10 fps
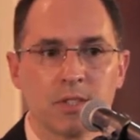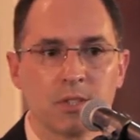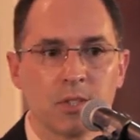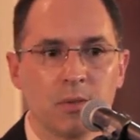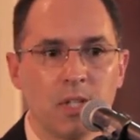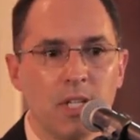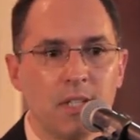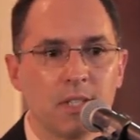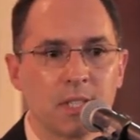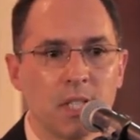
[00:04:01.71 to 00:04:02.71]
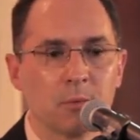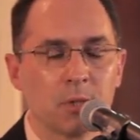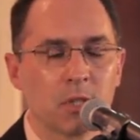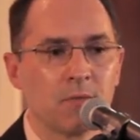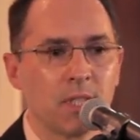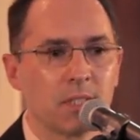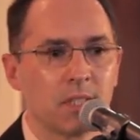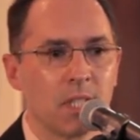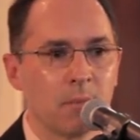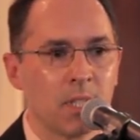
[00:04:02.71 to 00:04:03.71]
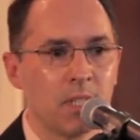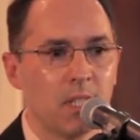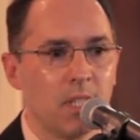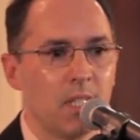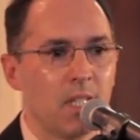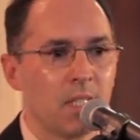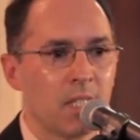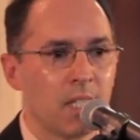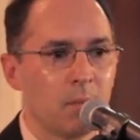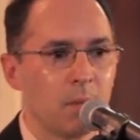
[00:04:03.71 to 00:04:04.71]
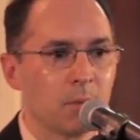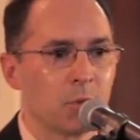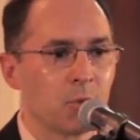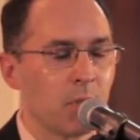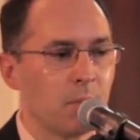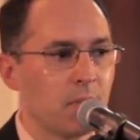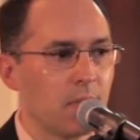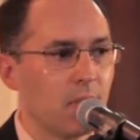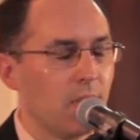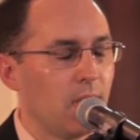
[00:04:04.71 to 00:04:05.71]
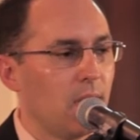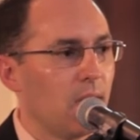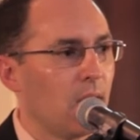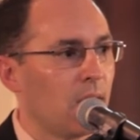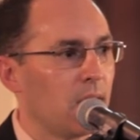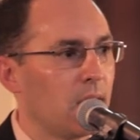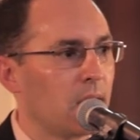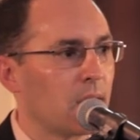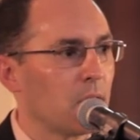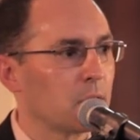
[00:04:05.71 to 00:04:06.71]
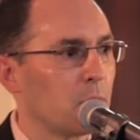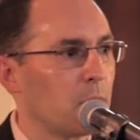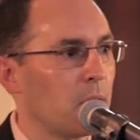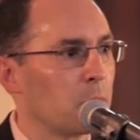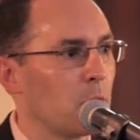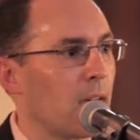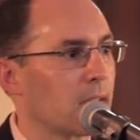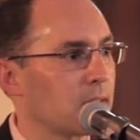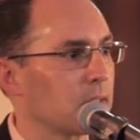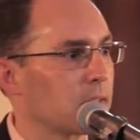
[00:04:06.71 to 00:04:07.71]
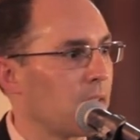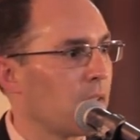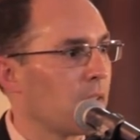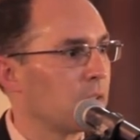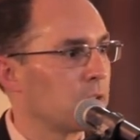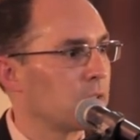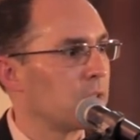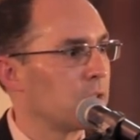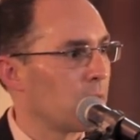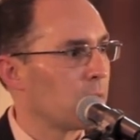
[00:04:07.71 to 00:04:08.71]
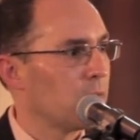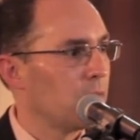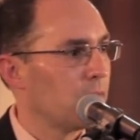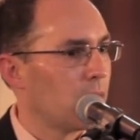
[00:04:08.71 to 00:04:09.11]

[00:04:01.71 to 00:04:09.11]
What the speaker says: So this can help circumvent stigma in getting people to treatment, and it can also improve access to care just in general.